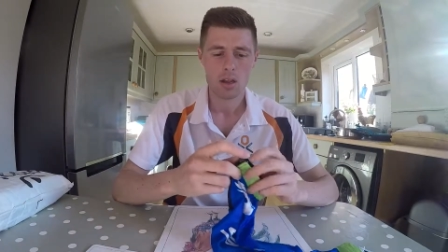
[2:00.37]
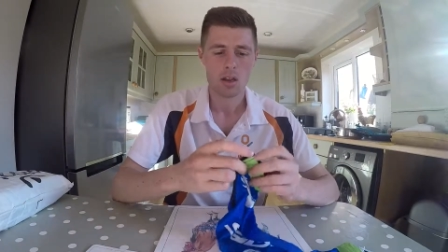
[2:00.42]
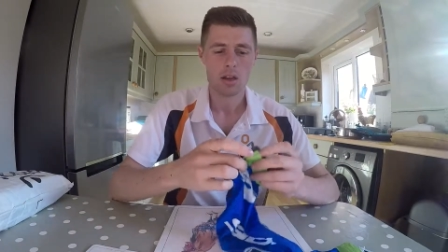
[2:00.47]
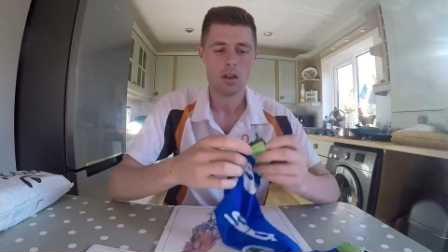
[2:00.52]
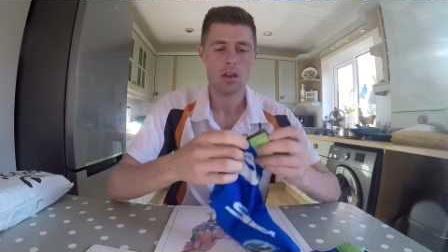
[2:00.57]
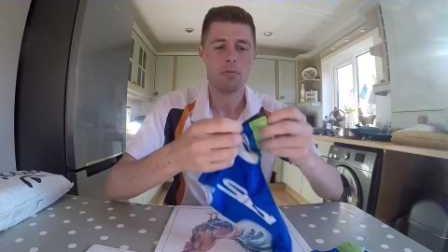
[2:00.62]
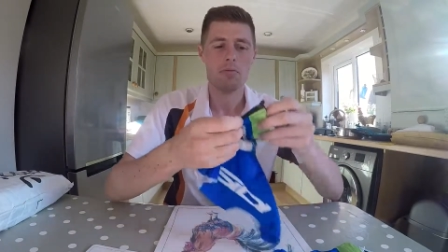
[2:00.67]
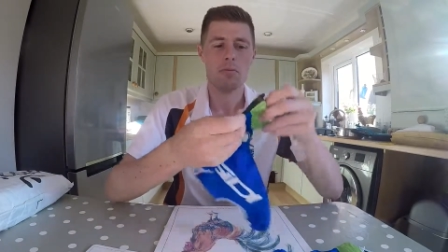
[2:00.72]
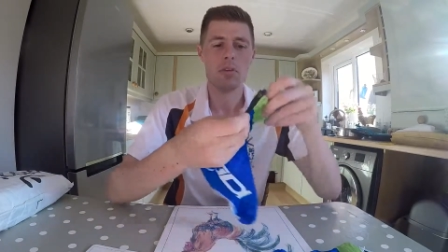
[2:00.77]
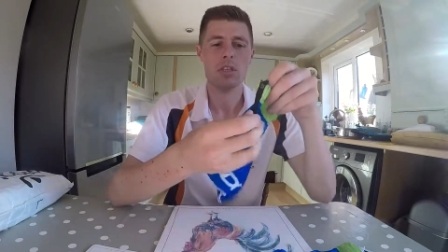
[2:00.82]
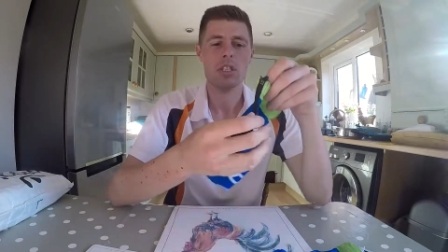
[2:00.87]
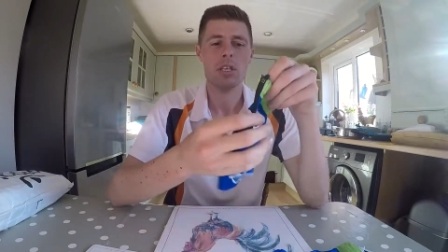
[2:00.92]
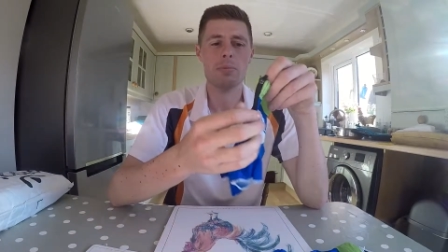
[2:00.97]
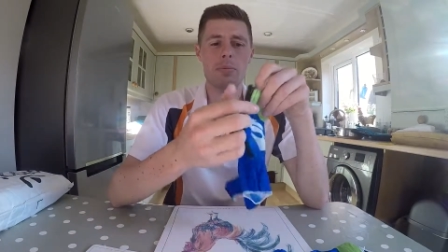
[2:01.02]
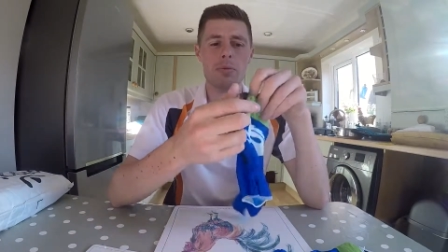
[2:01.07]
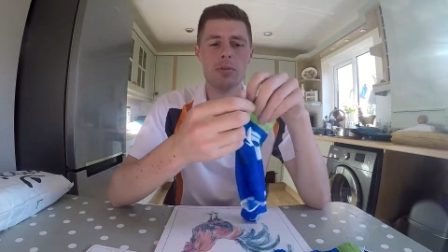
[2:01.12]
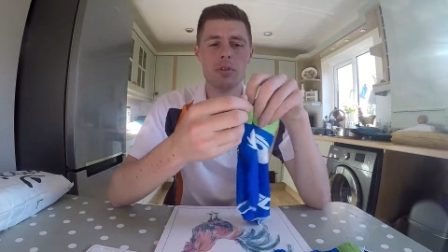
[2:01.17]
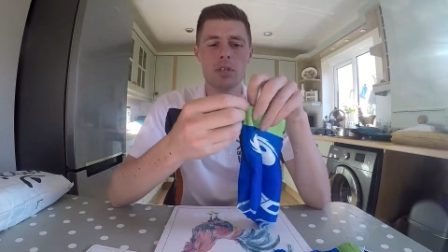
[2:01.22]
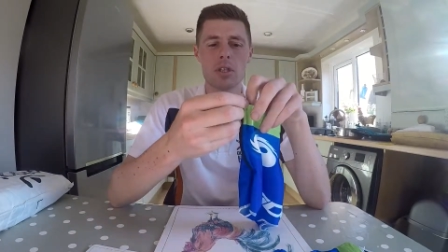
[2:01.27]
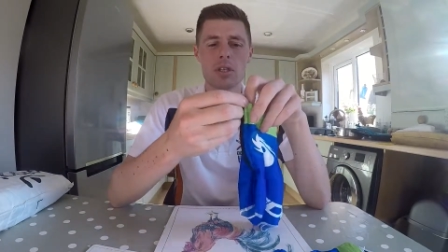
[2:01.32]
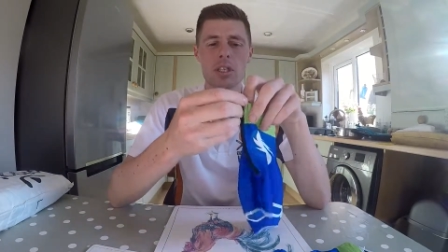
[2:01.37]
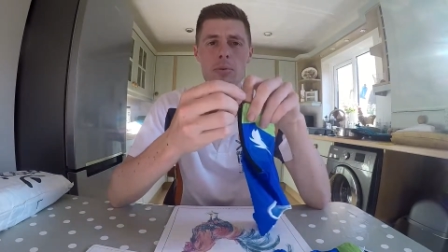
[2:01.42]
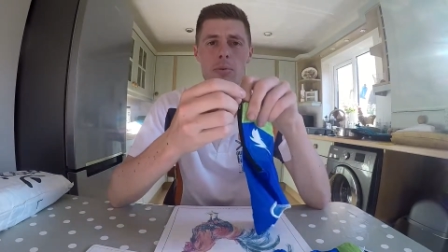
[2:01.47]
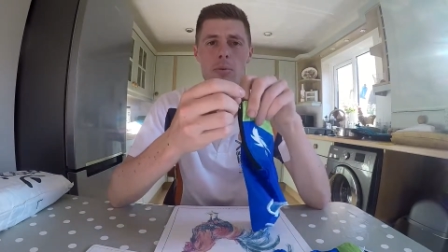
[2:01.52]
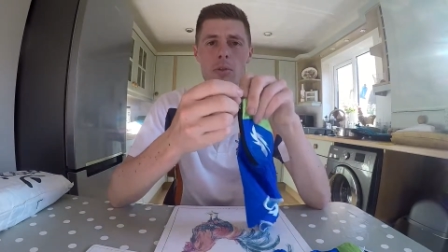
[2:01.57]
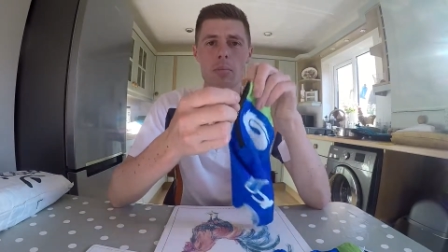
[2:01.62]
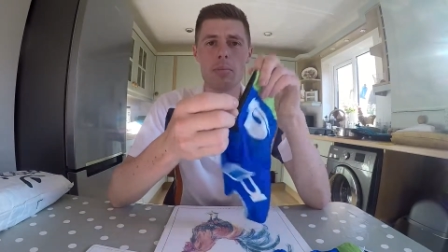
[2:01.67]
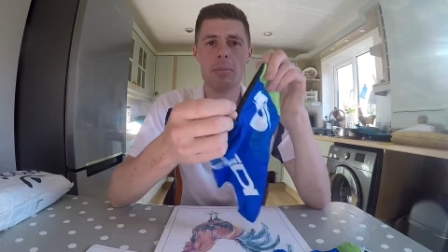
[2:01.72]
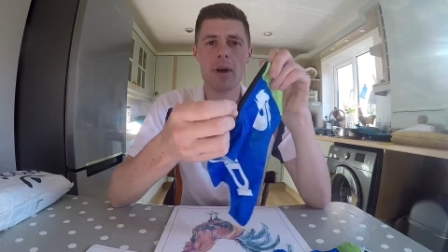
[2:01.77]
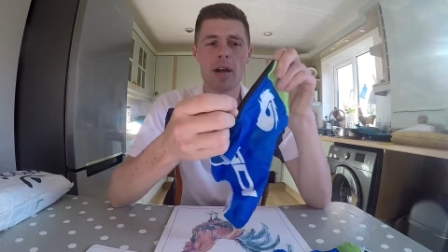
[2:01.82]
There's a zip
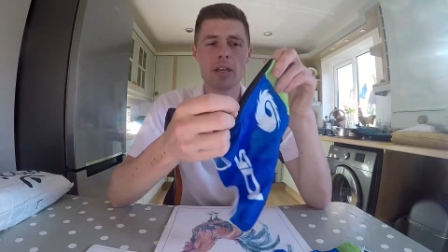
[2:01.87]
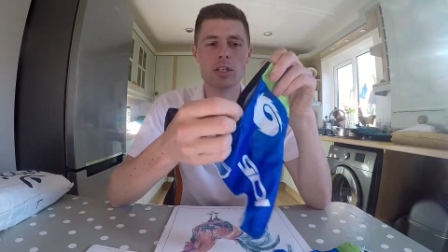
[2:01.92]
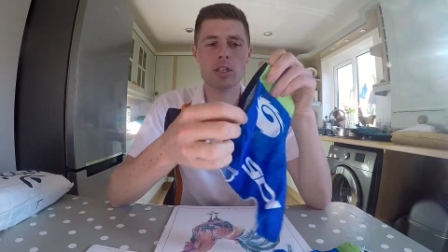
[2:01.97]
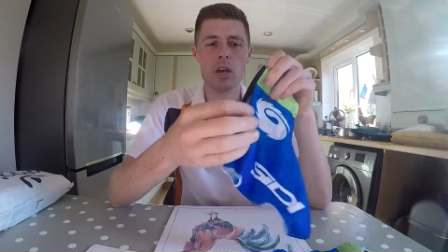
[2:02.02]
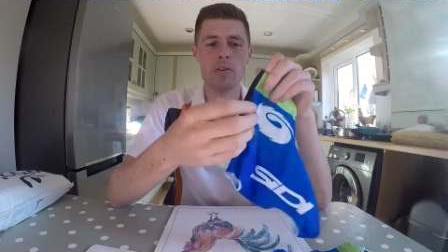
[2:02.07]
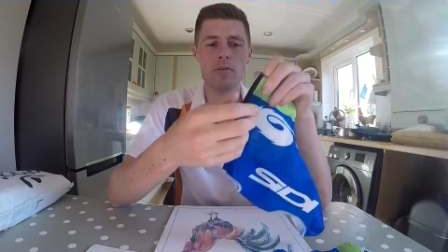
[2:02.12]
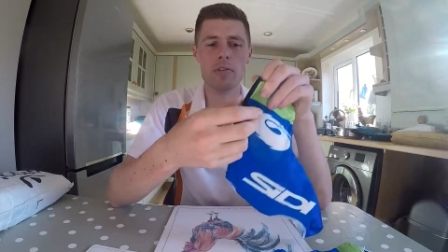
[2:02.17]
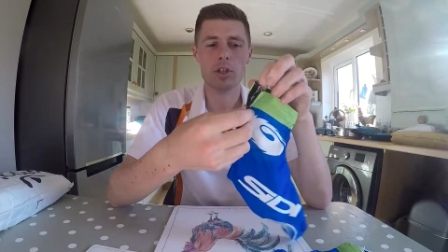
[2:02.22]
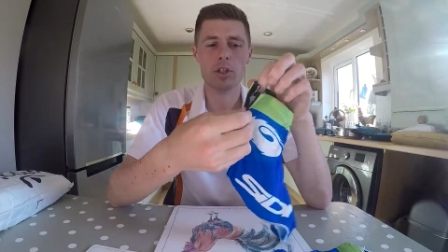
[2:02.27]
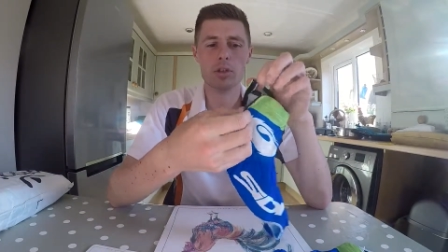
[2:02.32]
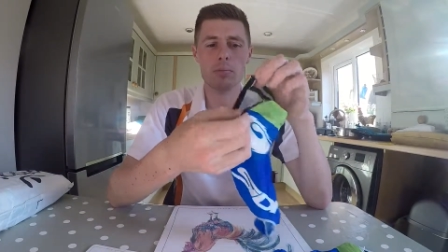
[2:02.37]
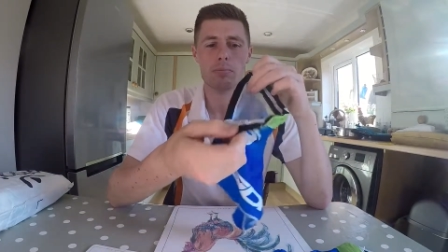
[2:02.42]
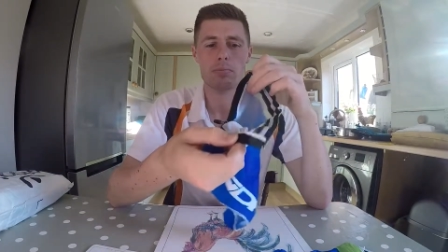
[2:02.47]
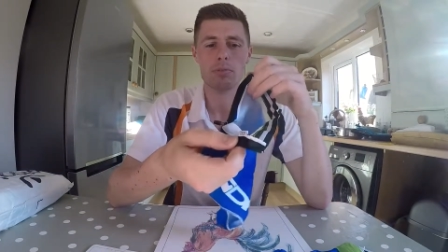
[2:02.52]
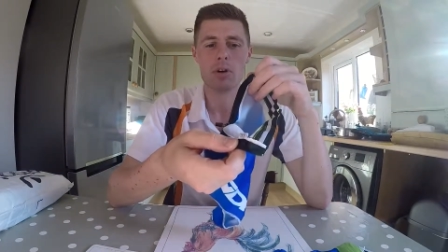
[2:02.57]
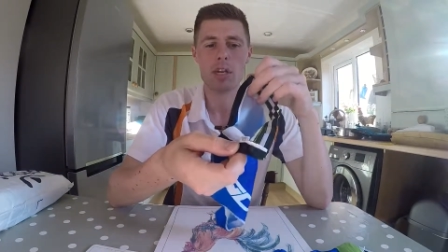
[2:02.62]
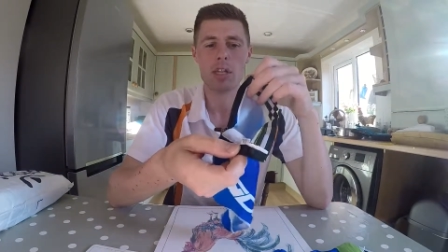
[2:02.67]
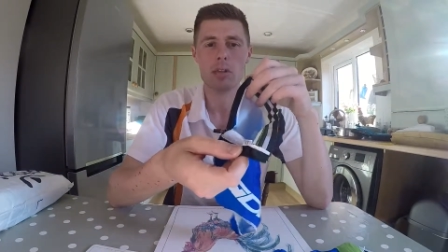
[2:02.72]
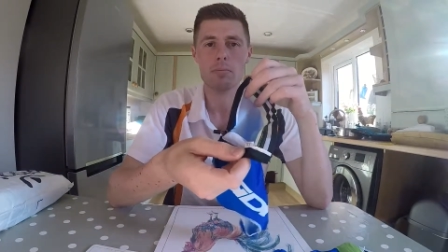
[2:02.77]
up the back, so hopefully I shouldn't break